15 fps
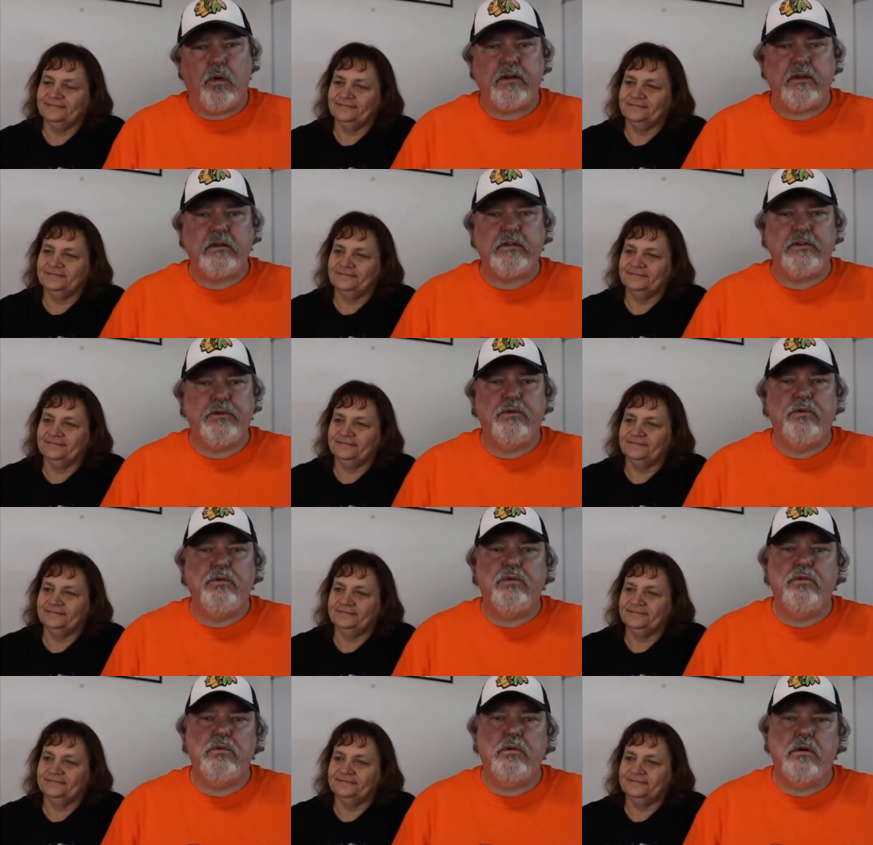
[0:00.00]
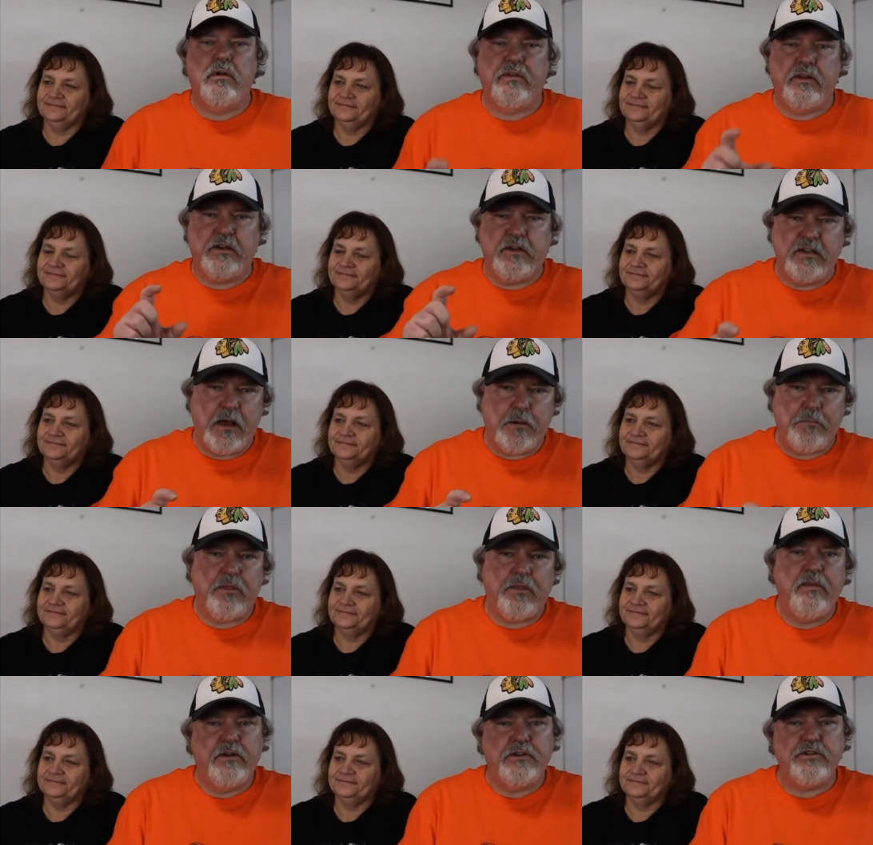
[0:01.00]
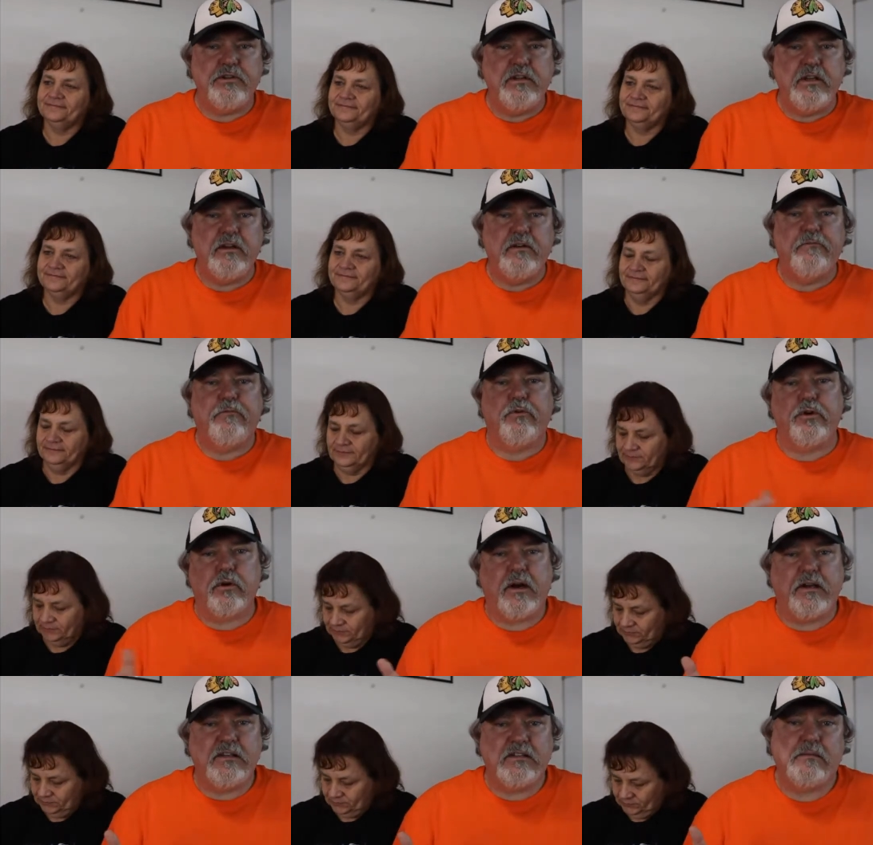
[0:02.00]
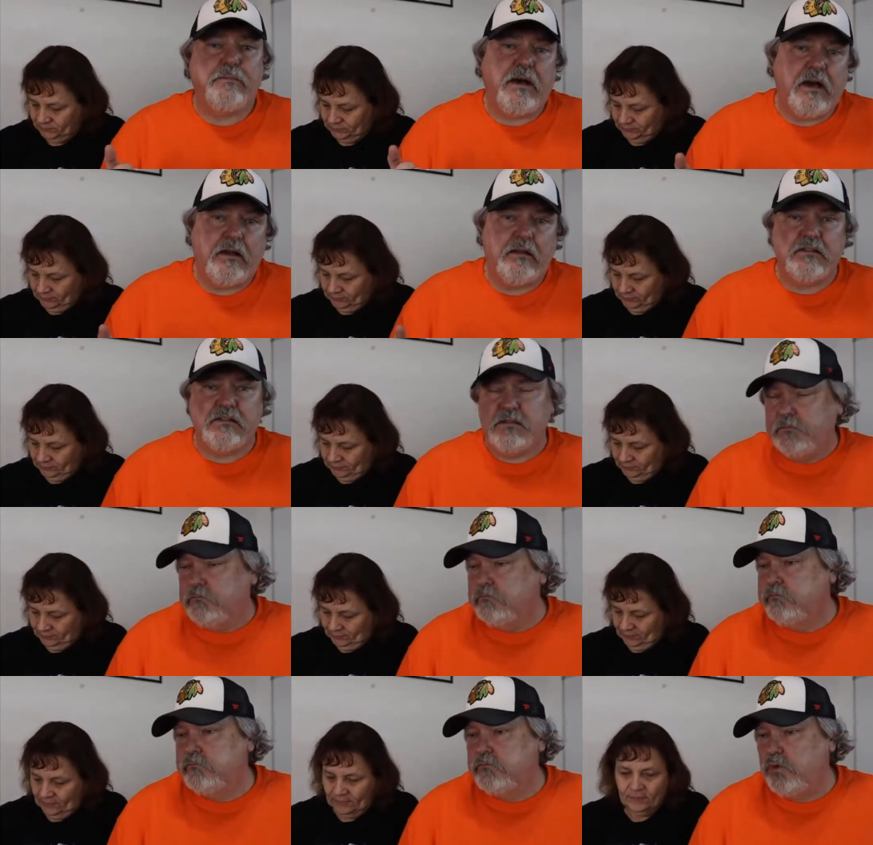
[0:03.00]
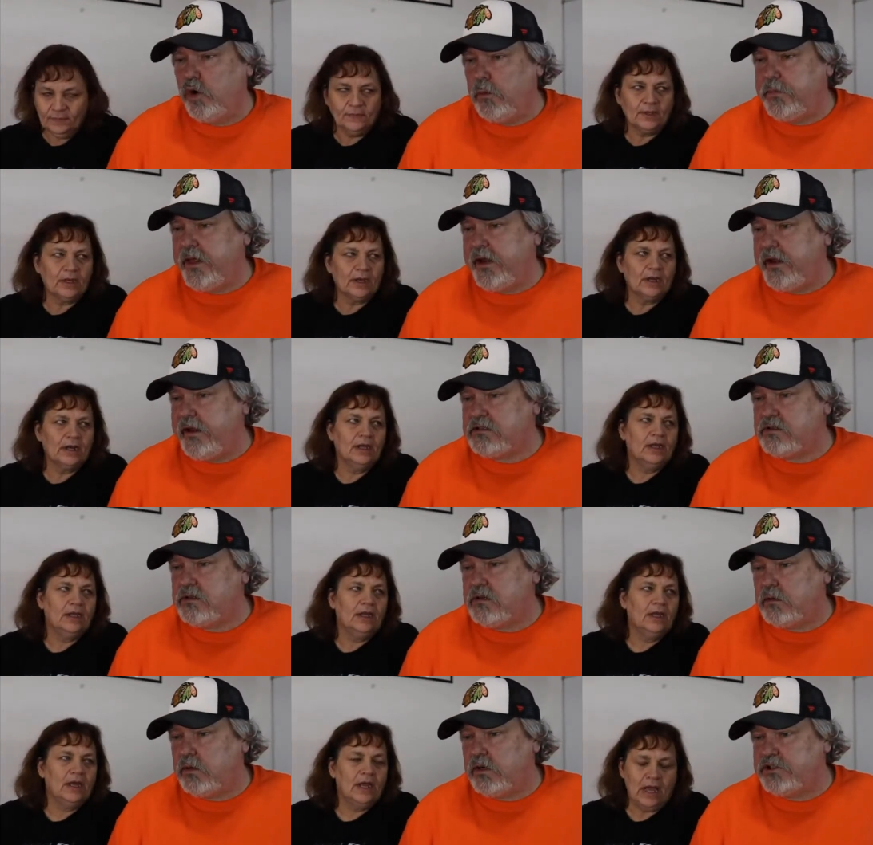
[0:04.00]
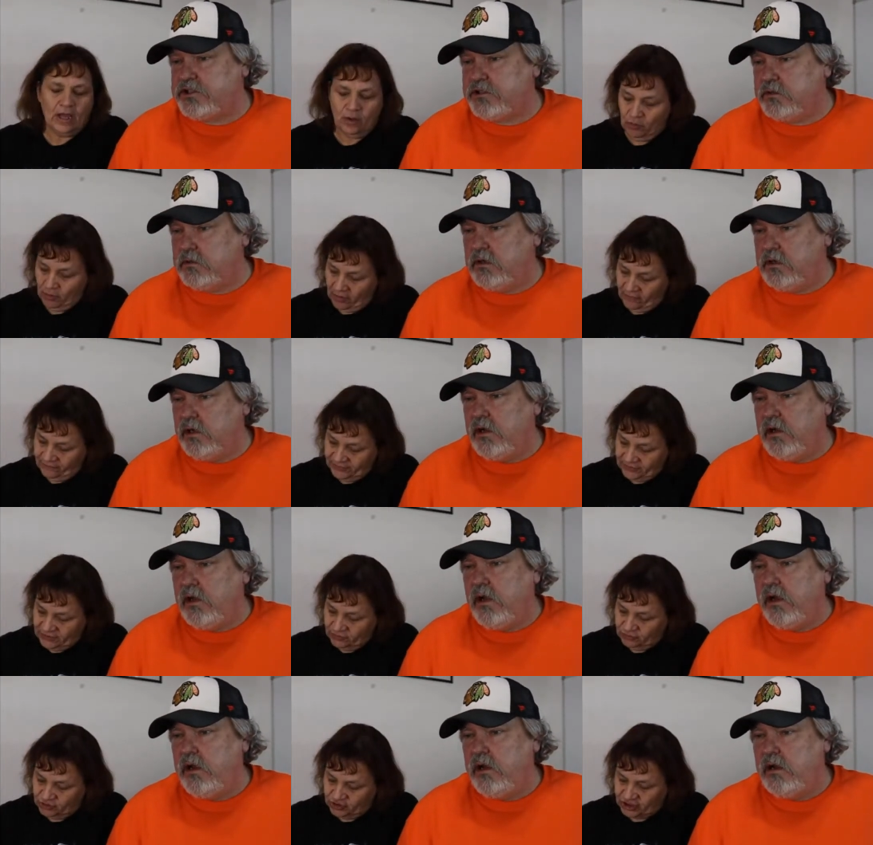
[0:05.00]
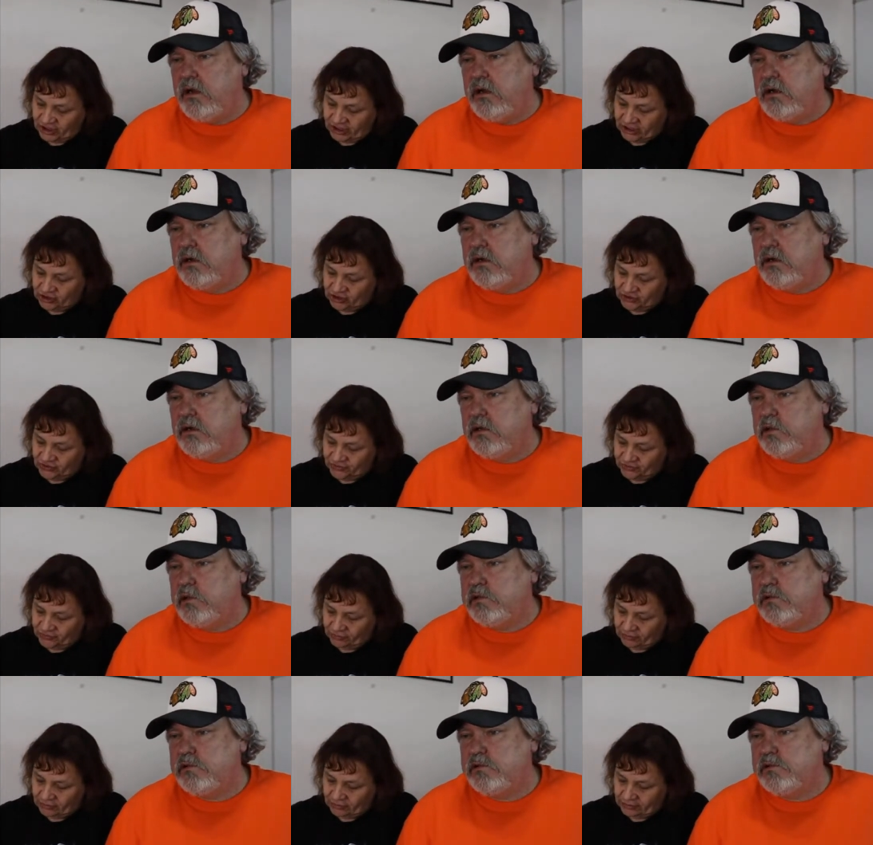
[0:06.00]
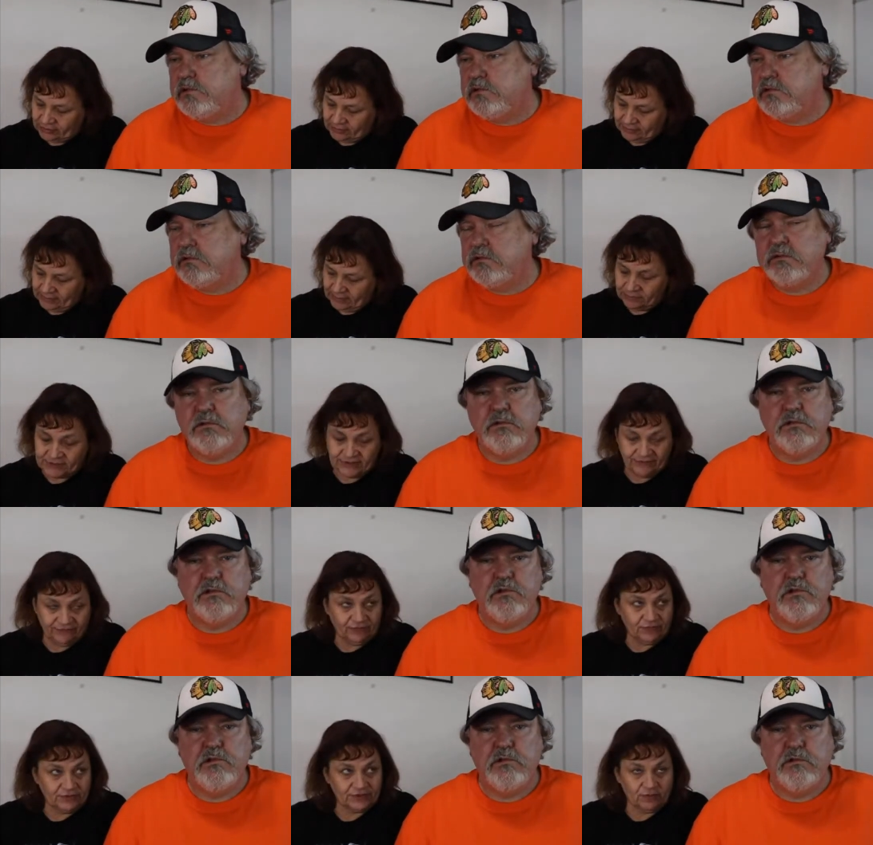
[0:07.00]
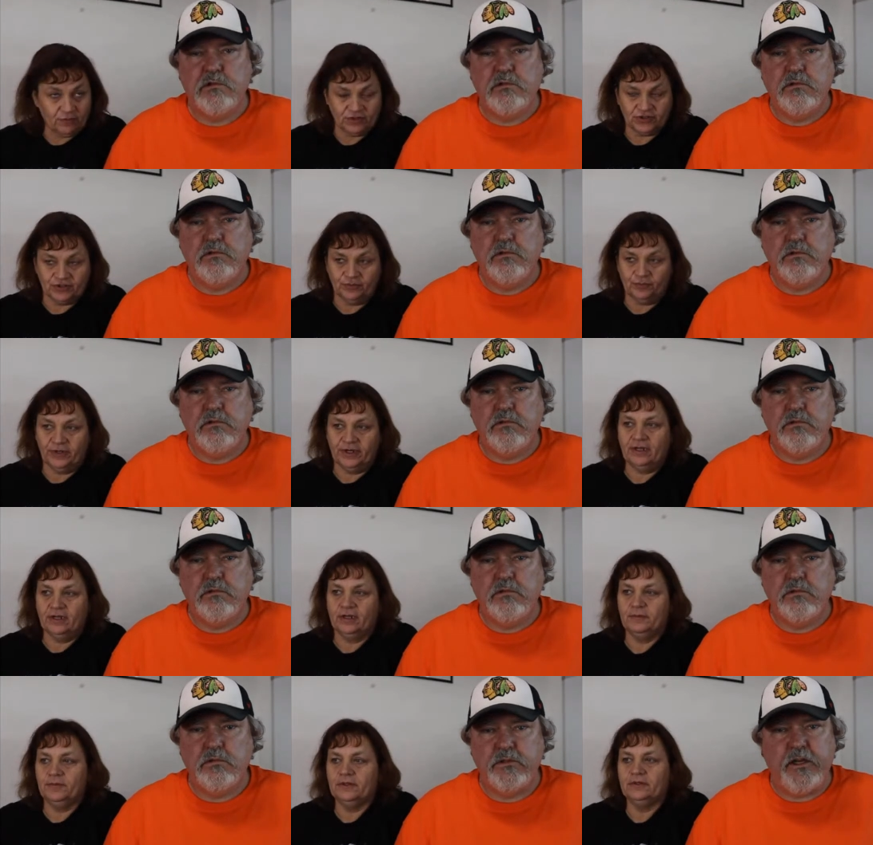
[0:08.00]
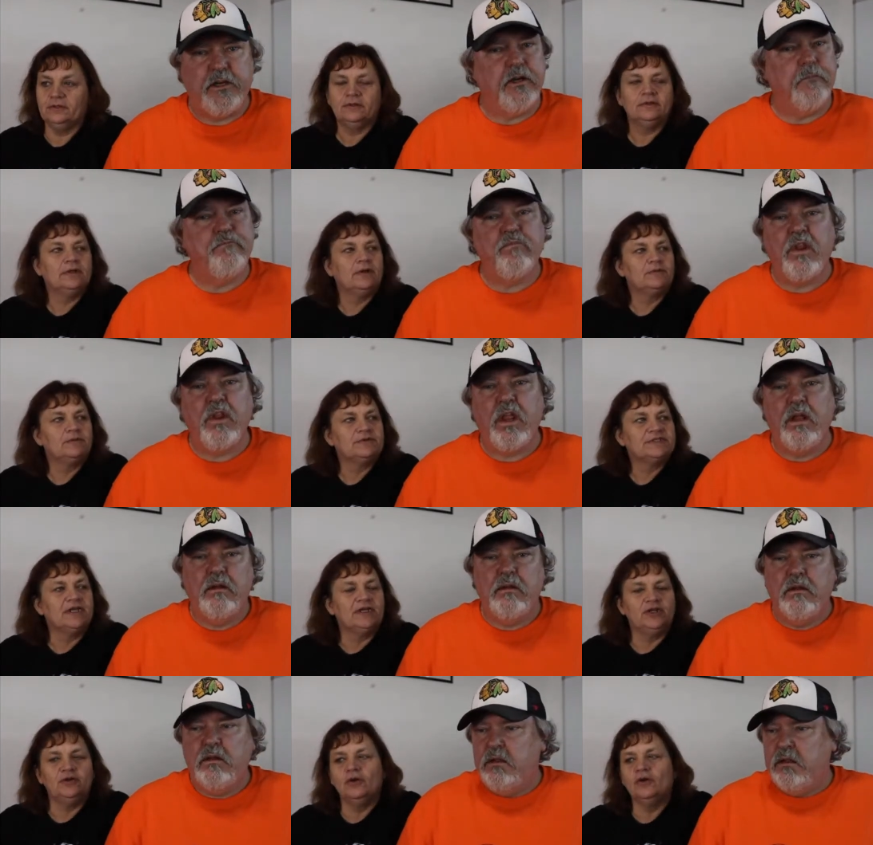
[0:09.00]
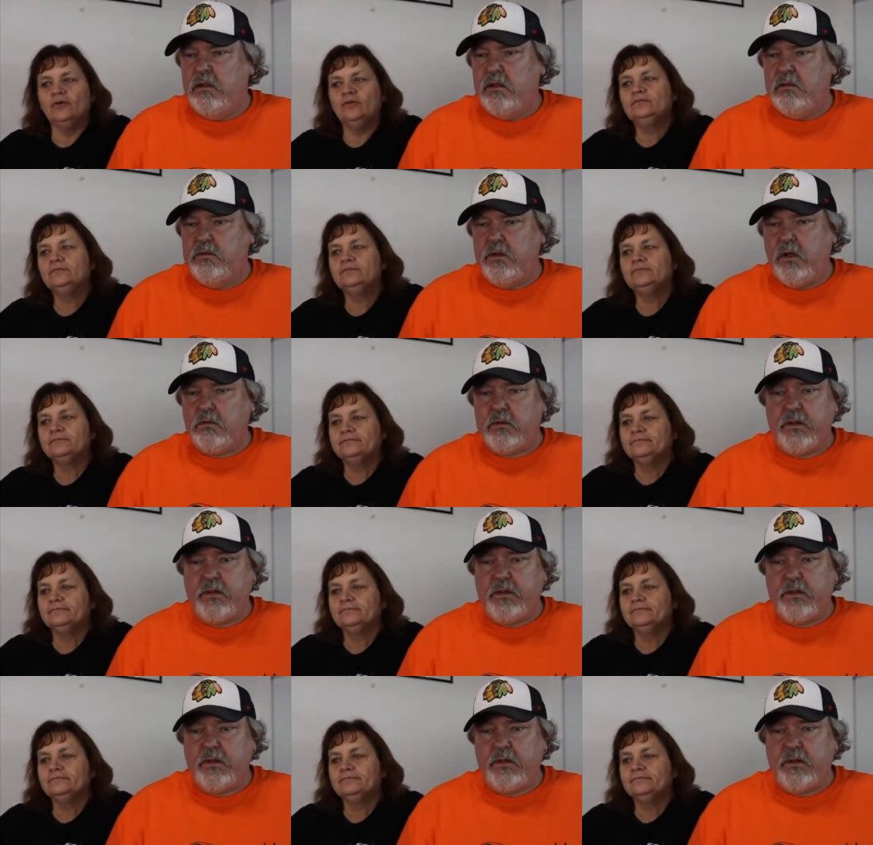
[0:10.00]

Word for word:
Speaker 1: according to the depth that you need for your isopods. Hope that answered the
Speaker 2: question. How often do you change the dirt? That was the first question we had.
Speaker 1: Yeah. I was letting you go. No,